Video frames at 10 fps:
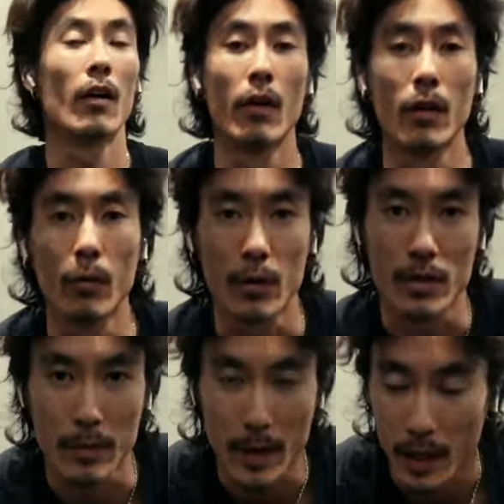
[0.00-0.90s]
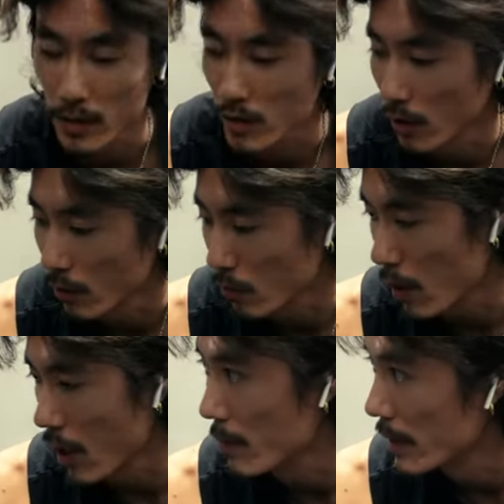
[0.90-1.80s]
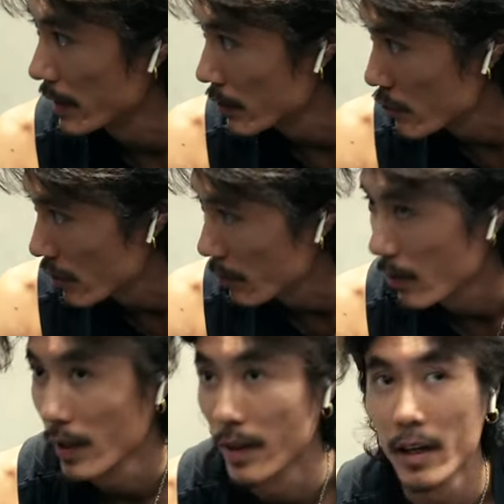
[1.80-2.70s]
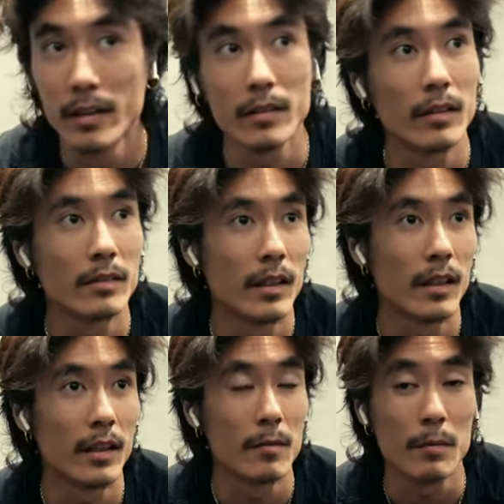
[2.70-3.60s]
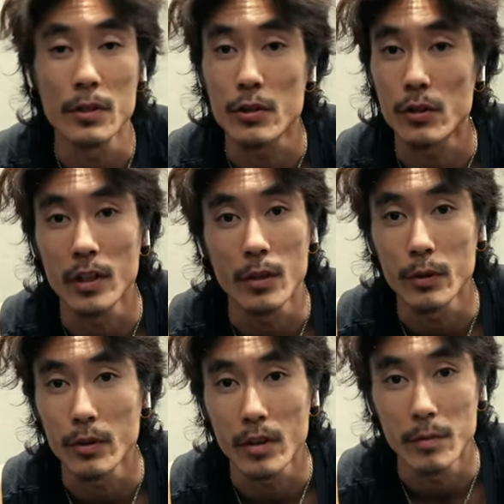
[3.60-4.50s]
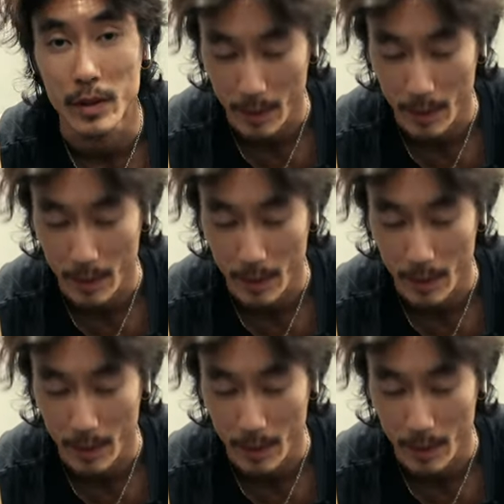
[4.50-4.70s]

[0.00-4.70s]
All right, what is up guys? So I'm in the gym right now. Um, it's good that we don't have many